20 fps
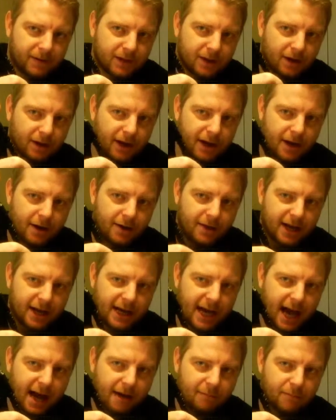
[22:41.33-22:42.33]
I know they
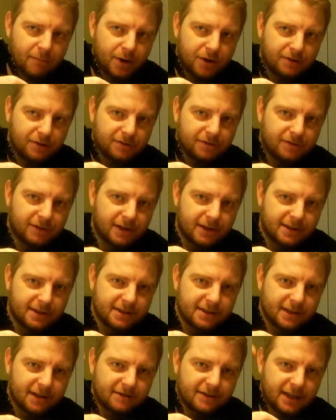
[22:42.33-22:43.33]
can move because
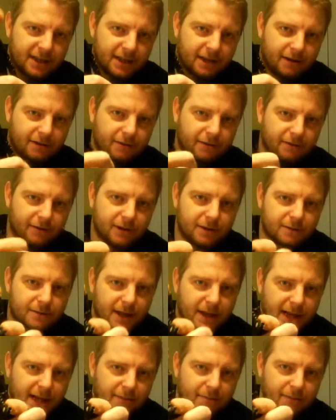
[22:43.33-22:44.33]
I've seen other reviews where
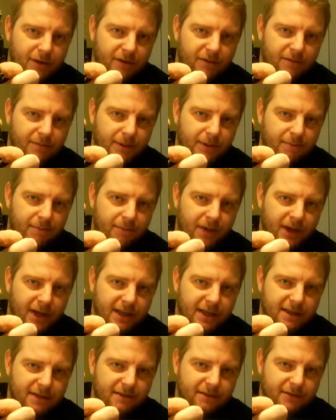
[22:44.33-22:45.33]
they can move, but
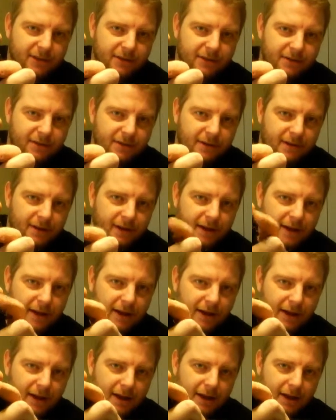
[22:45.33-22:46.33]
mine just feels
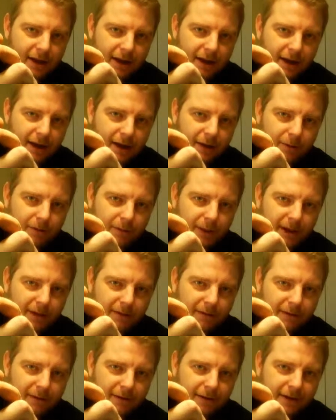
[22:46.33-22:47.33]
a little bit,
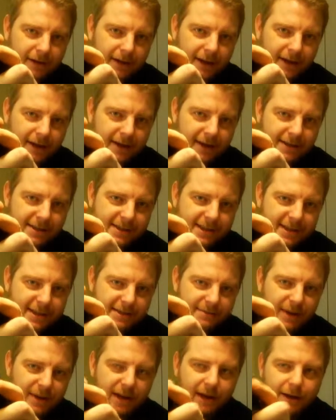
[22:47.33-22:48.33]
there you can see it's
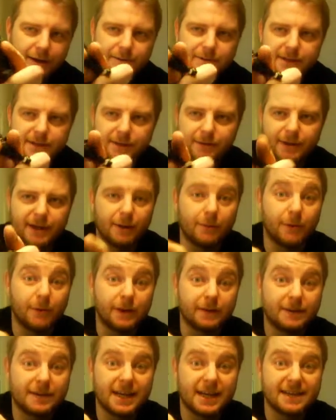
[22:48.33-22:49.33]
a bit loose, so I don't
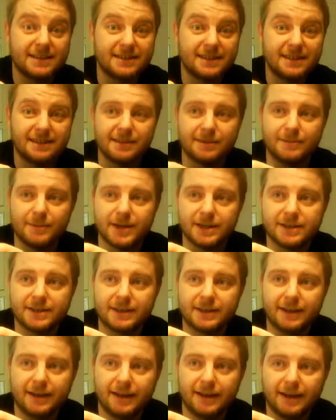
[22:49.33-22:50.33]
want to test it too much
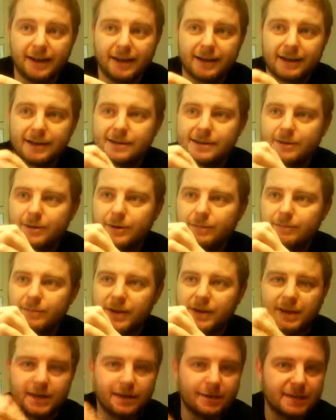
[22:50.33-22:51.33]
because all I'm
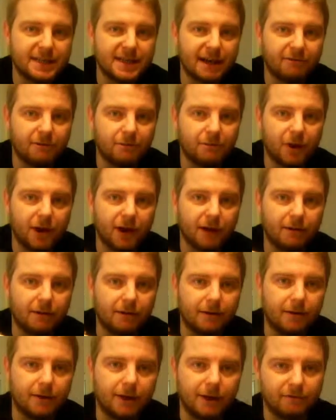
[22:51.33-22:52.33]
going to do is have mine
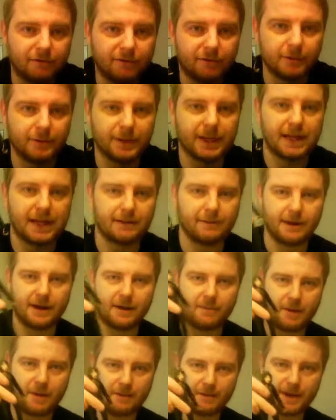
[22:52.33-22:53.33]
looking forward
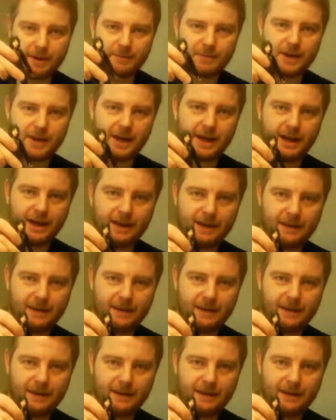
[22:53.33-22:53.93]
anyway, maybe up here.